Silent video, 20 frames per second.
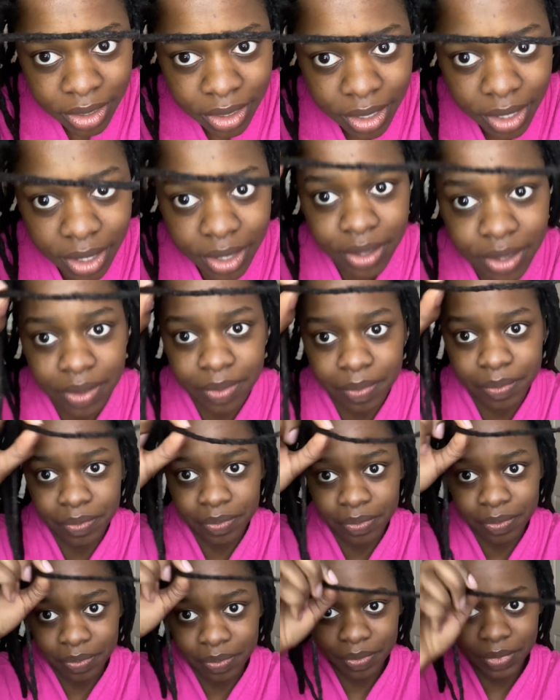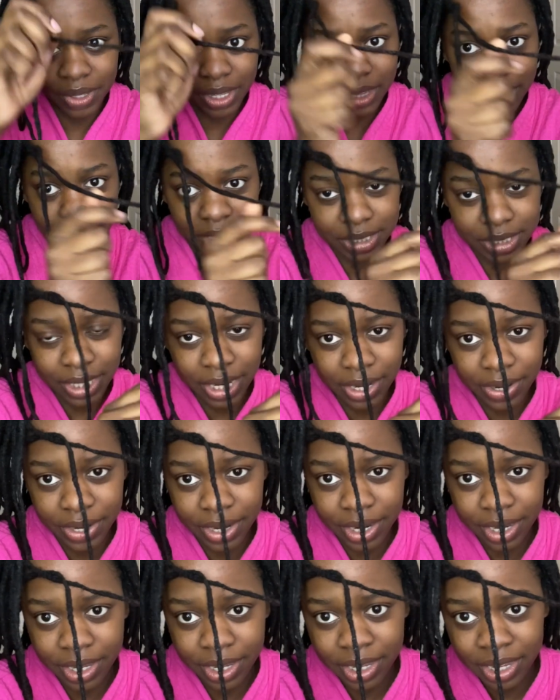in this
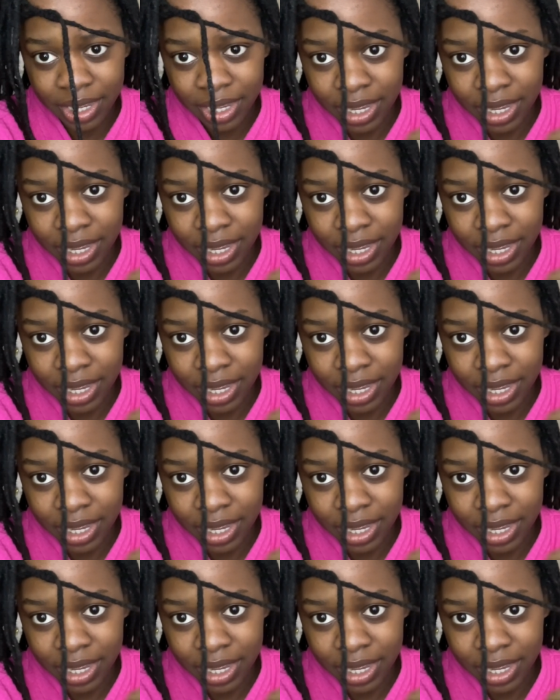area.